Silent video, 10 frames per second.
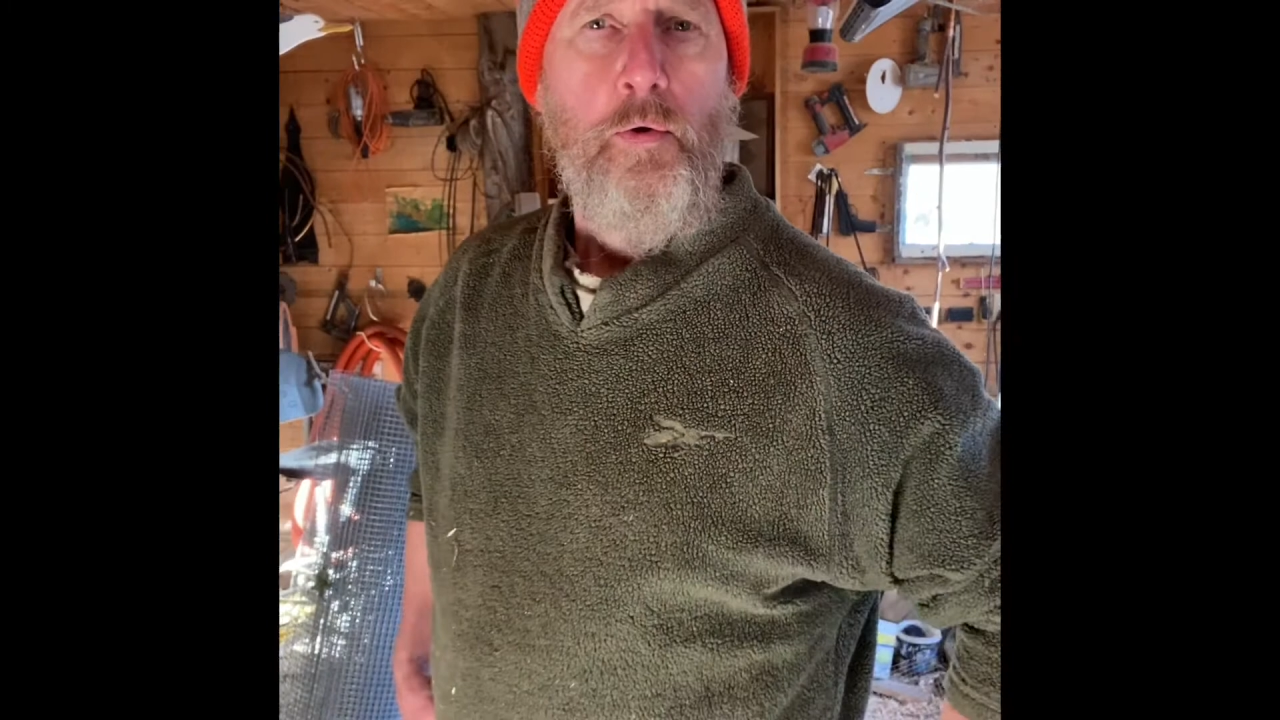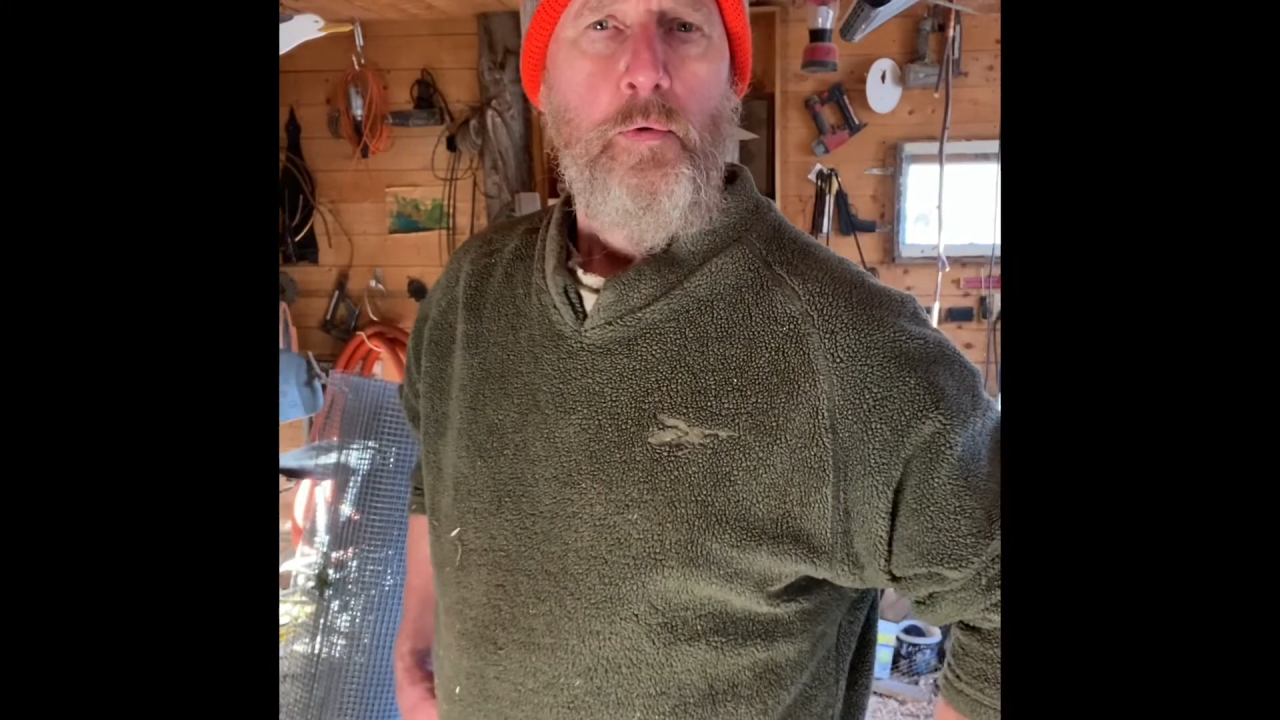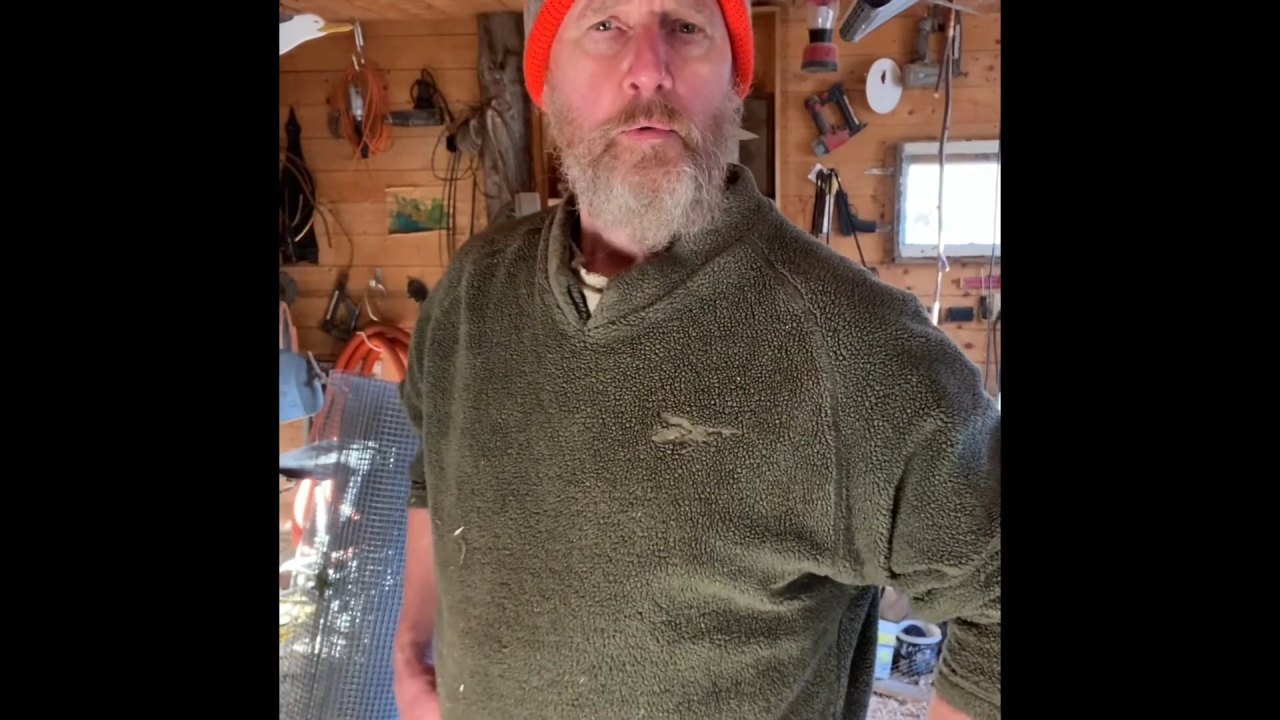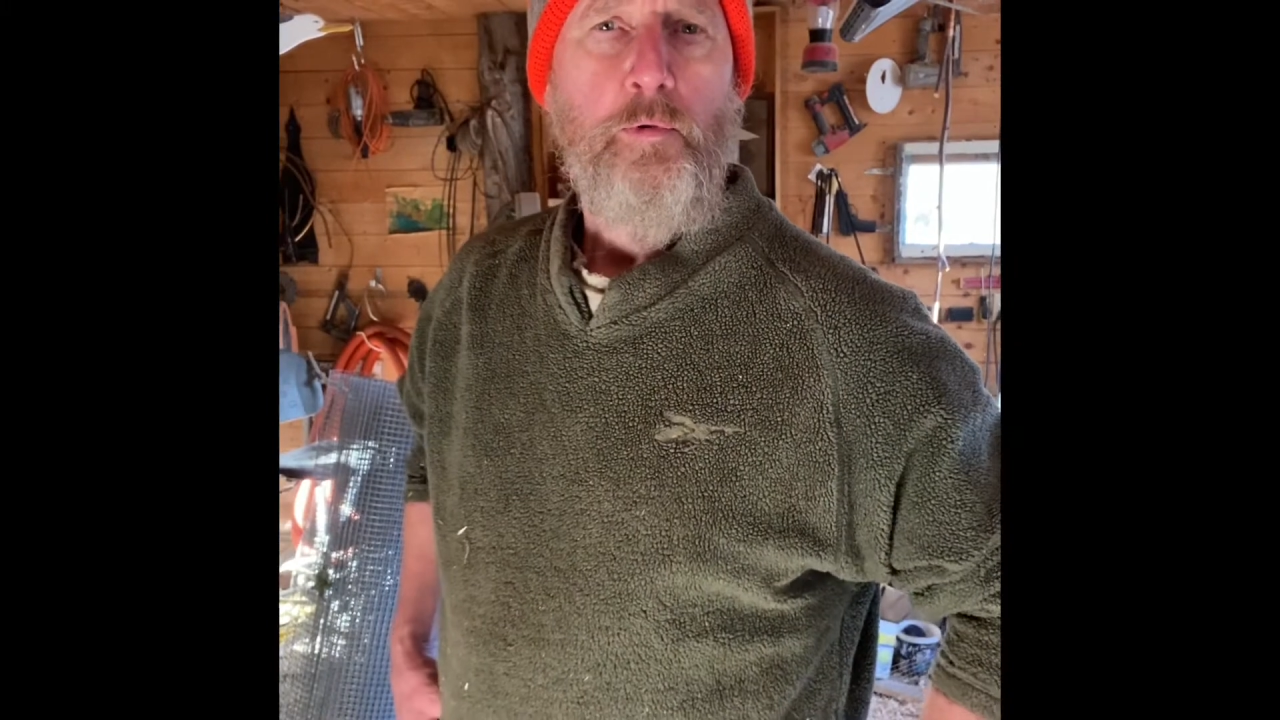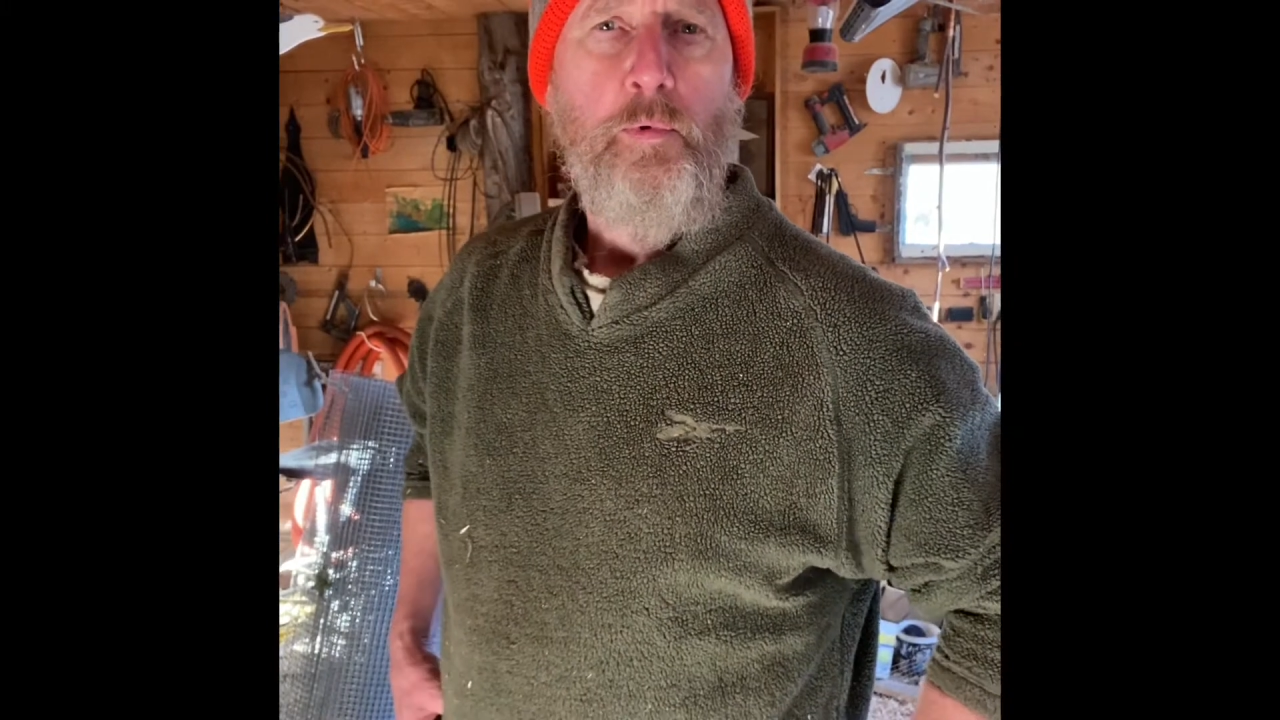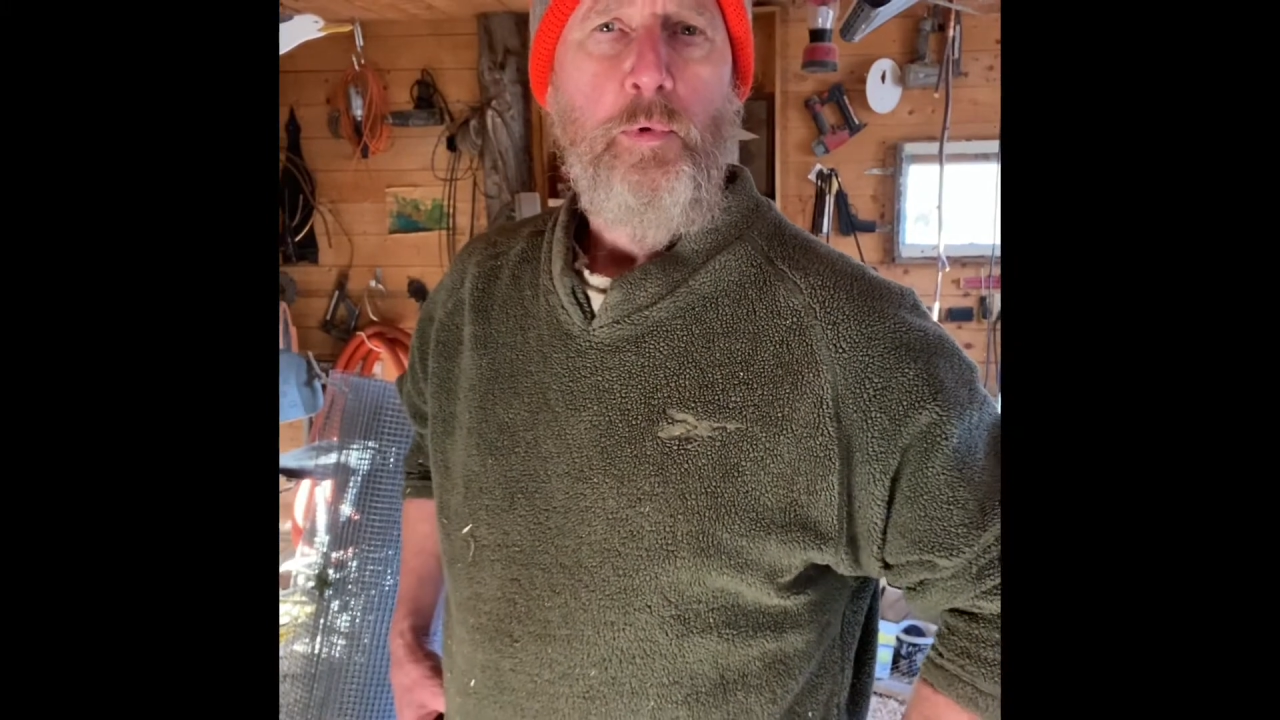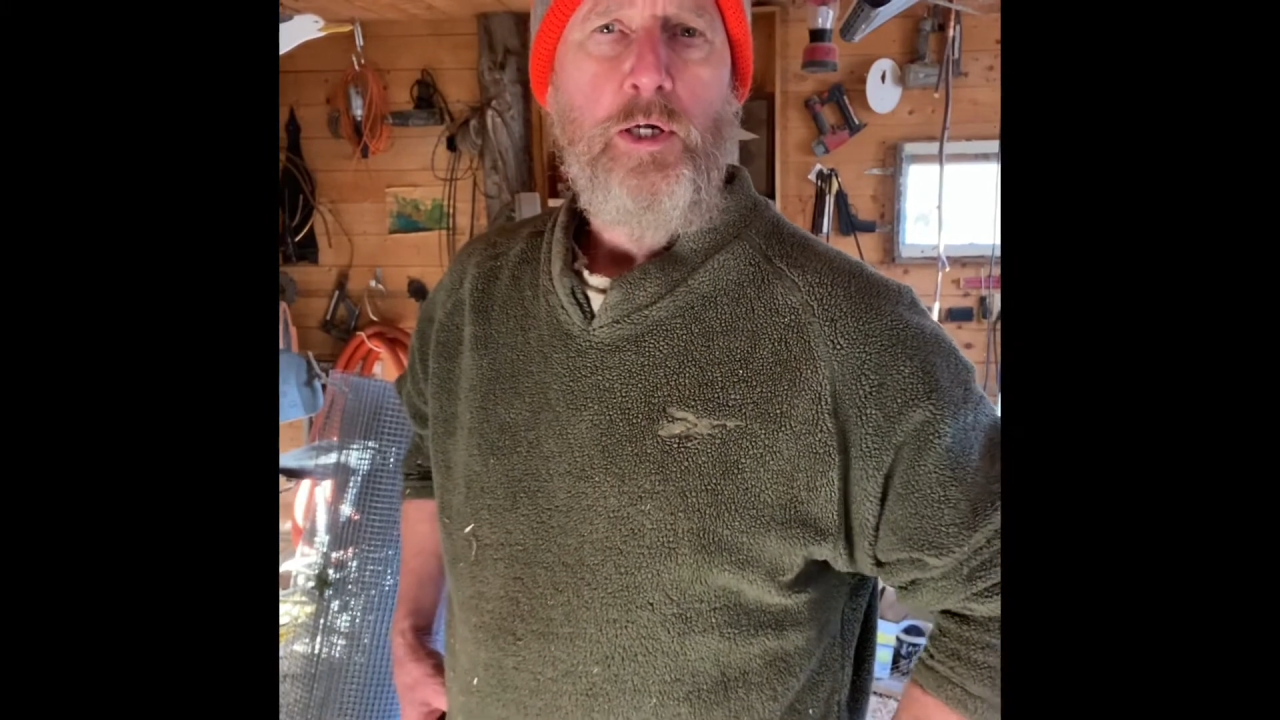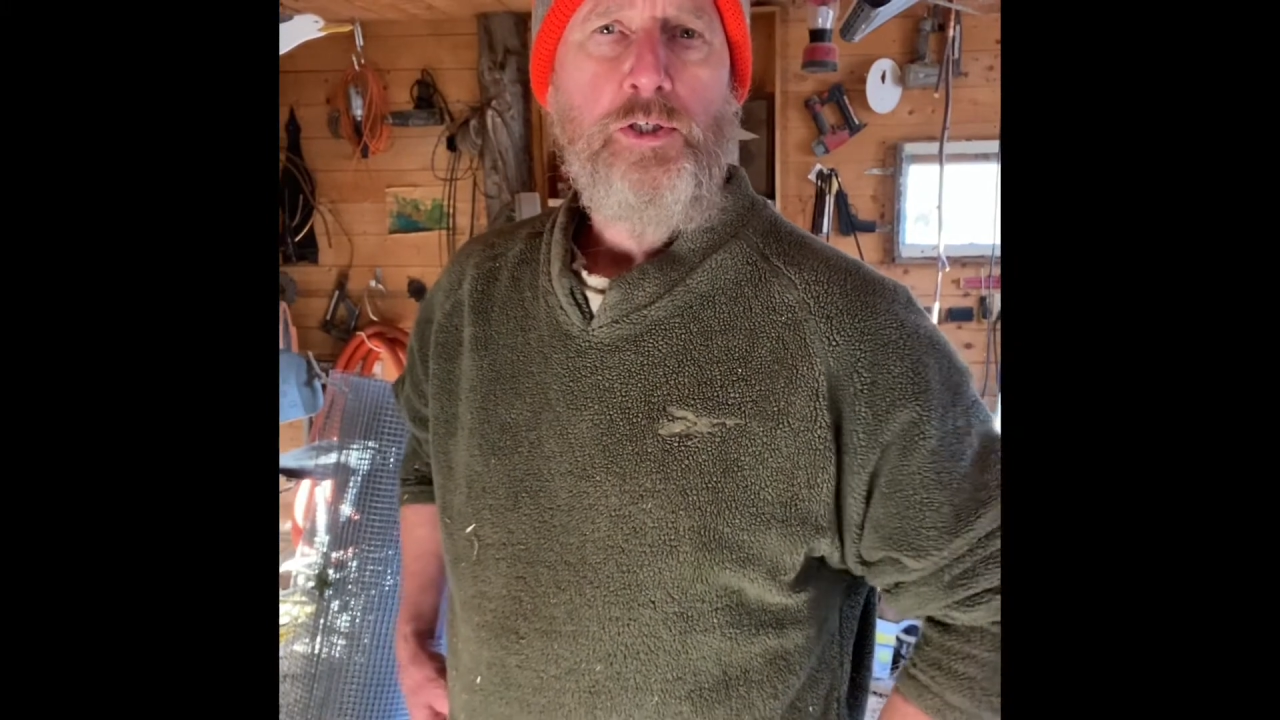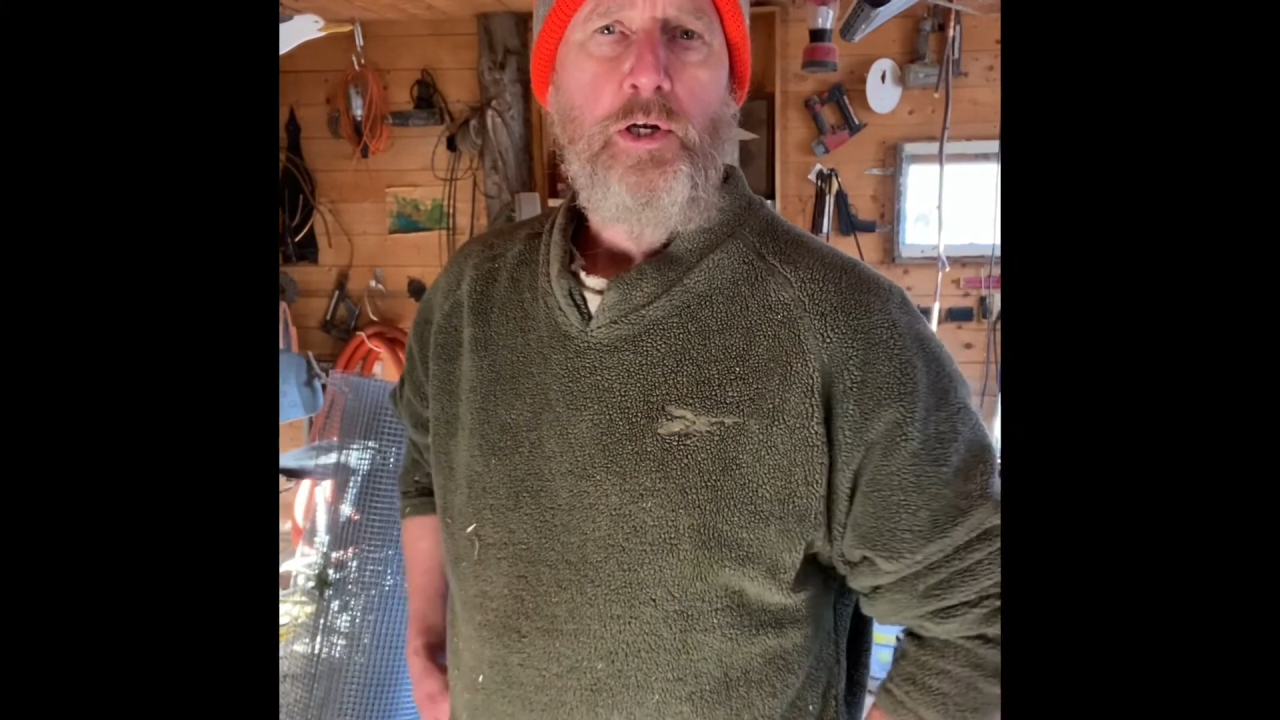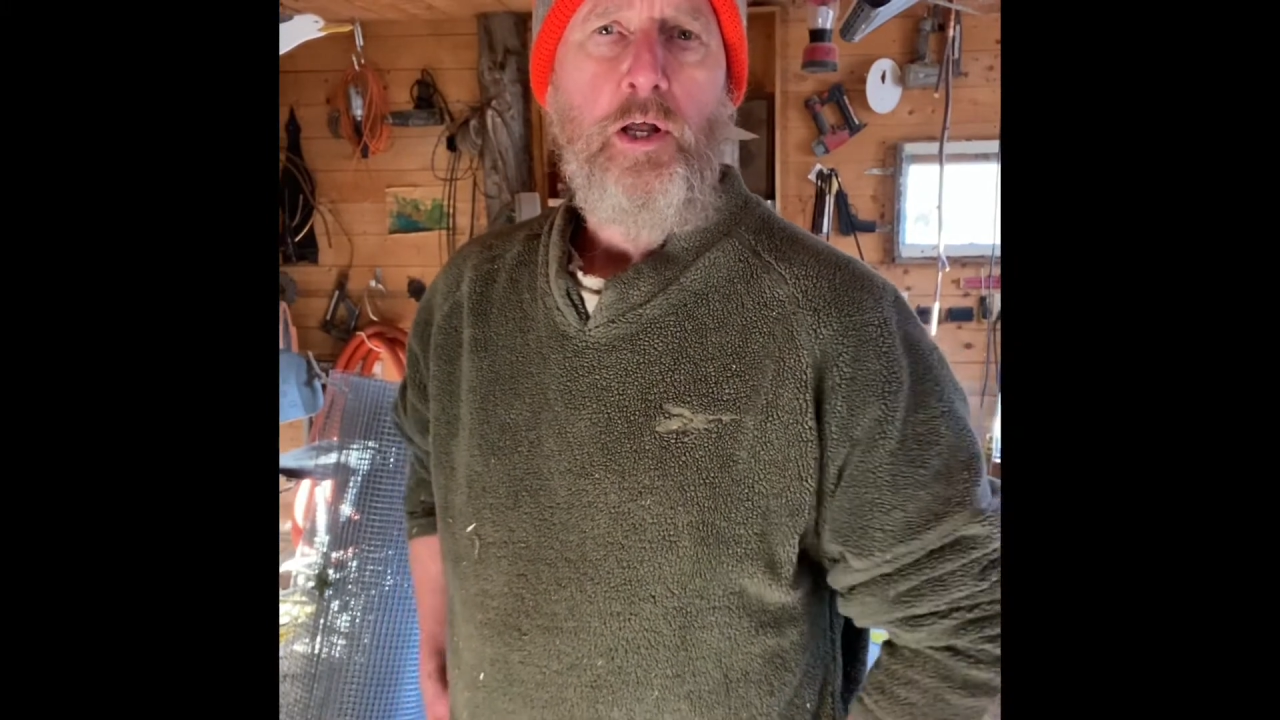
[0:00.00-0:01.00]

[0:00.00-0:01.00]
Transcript: We've been watching